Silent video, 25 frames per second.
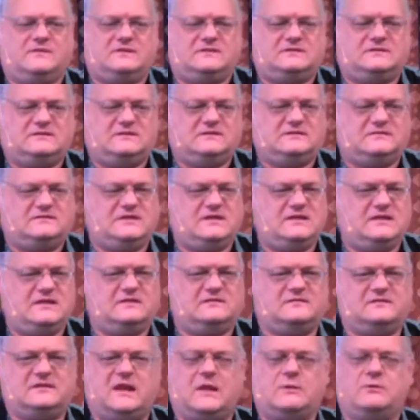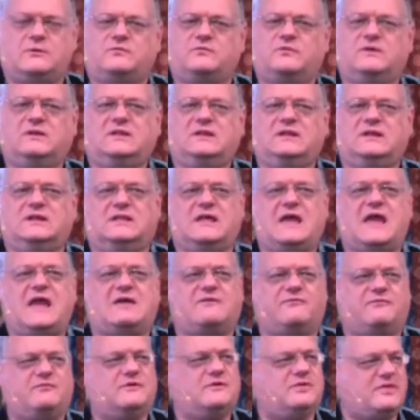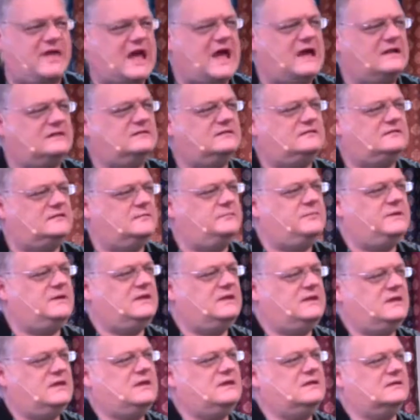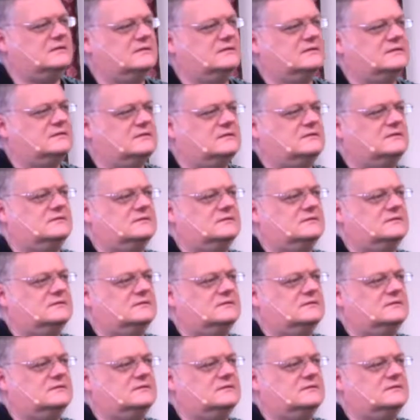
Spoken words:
disease, and I would really like for that to be healed.